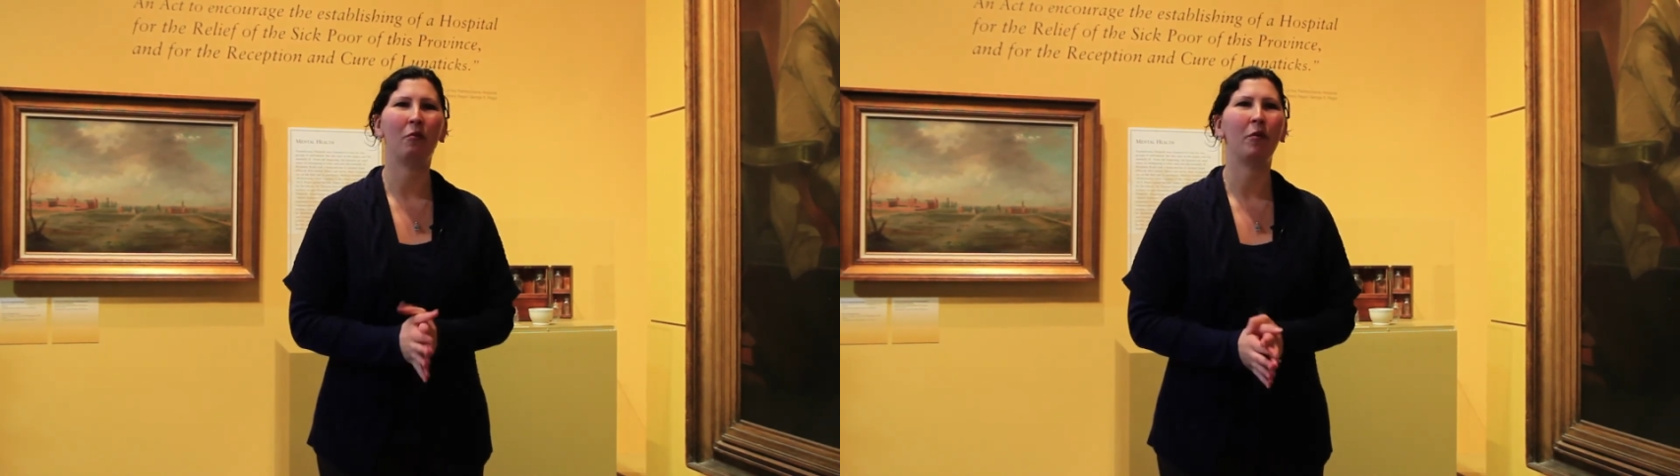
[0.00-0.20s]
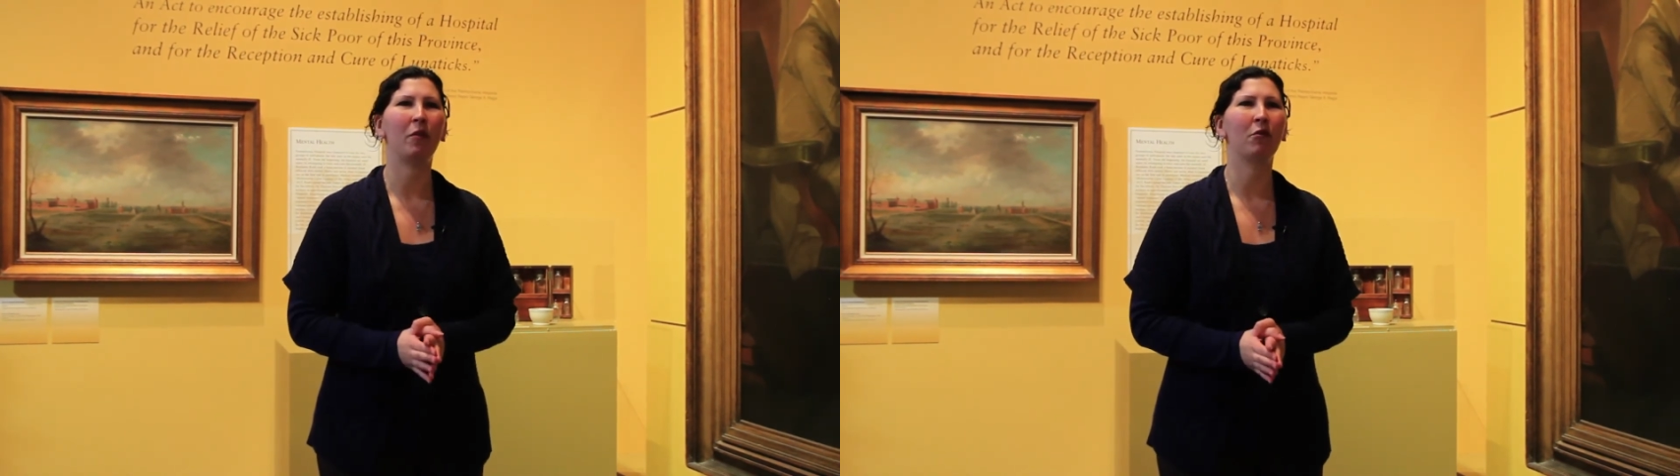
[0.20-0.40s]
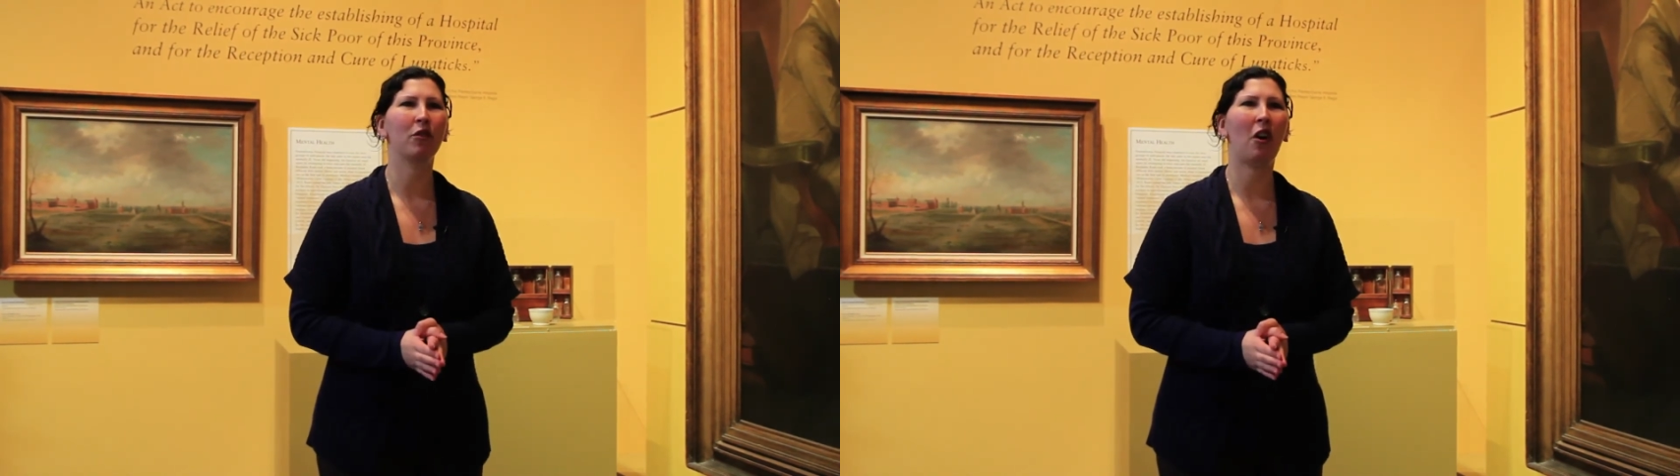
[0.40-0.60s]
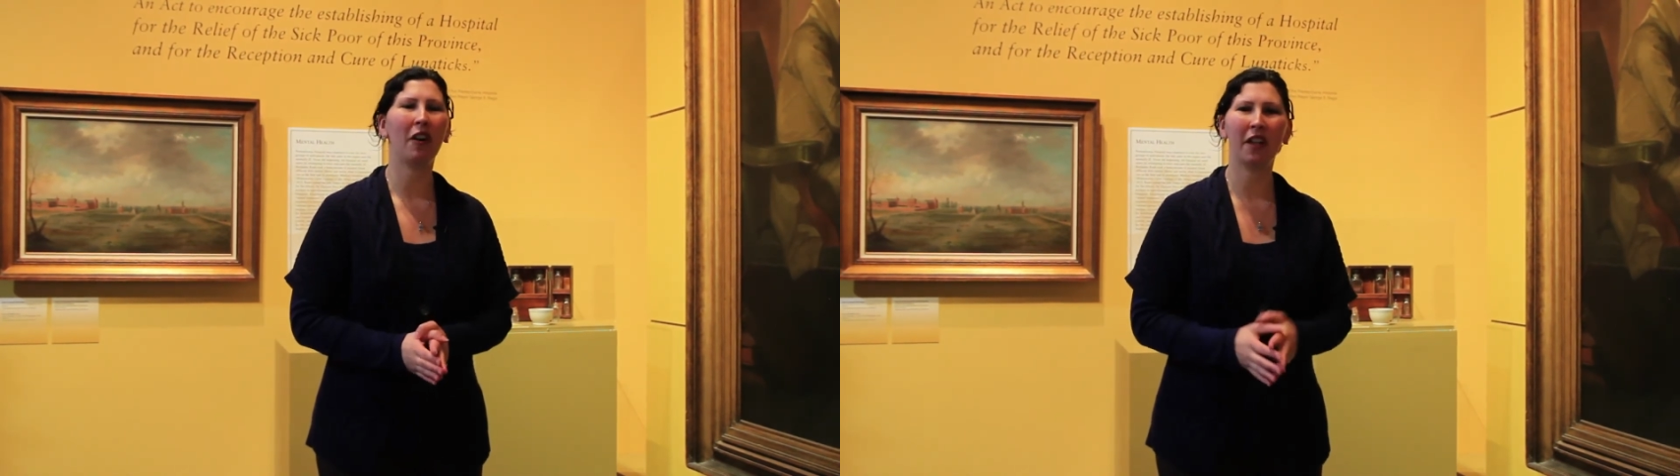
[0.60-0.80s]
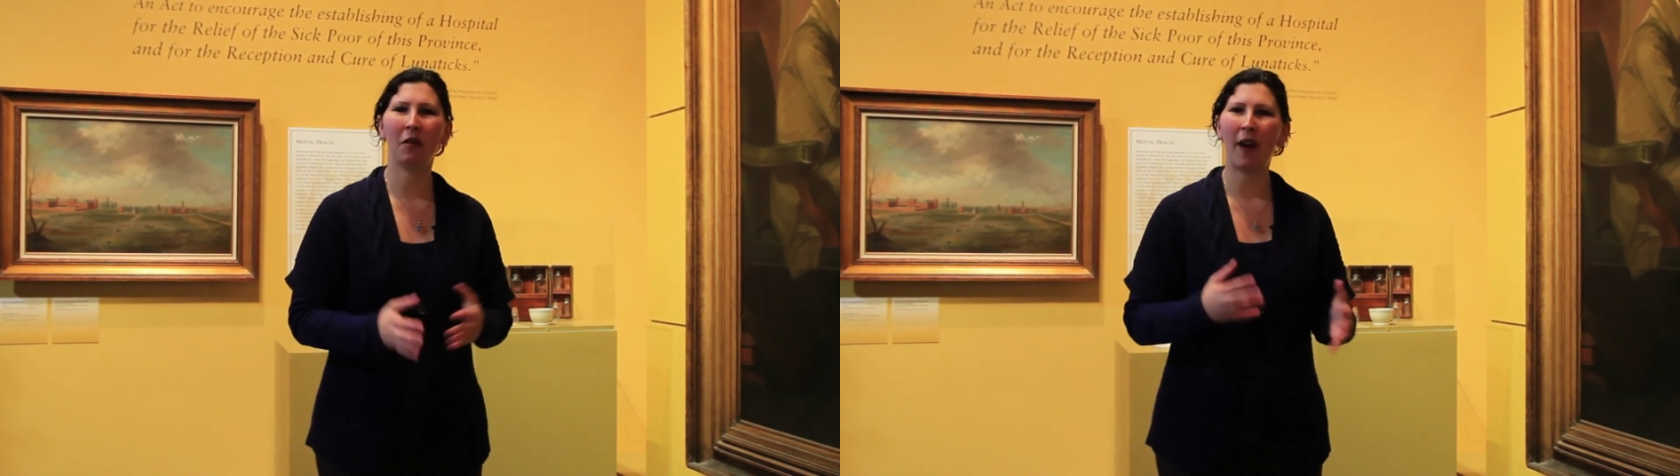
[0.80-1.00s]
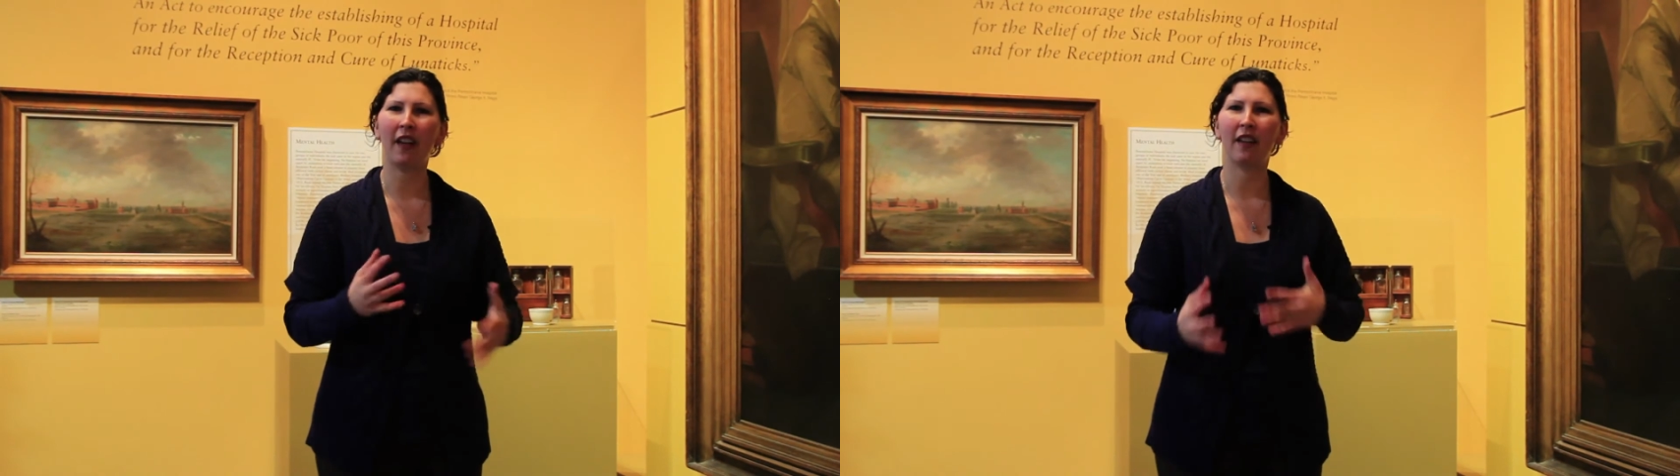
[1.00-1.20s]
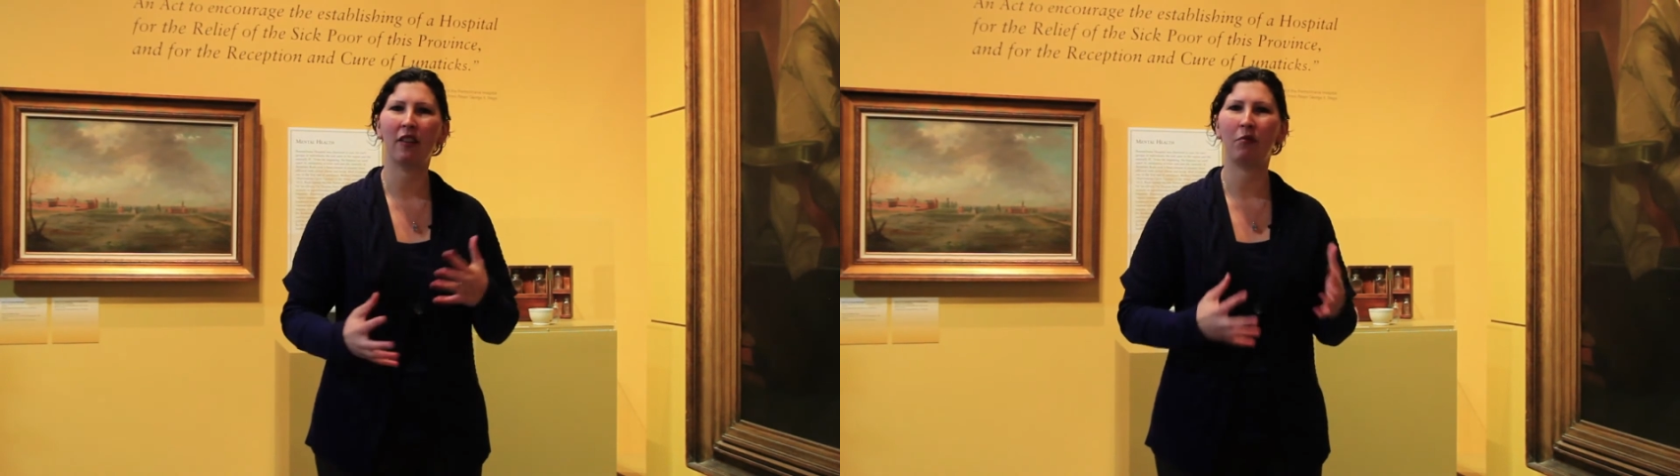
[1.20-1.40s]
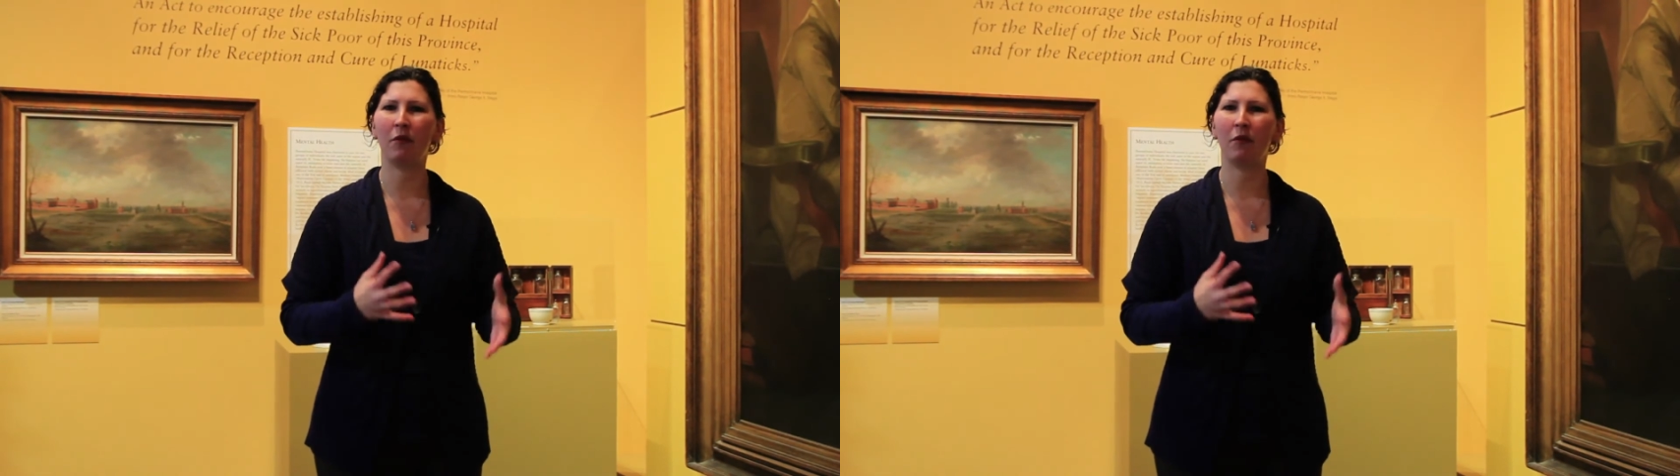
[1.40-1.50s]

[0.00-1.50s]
We were talking about it as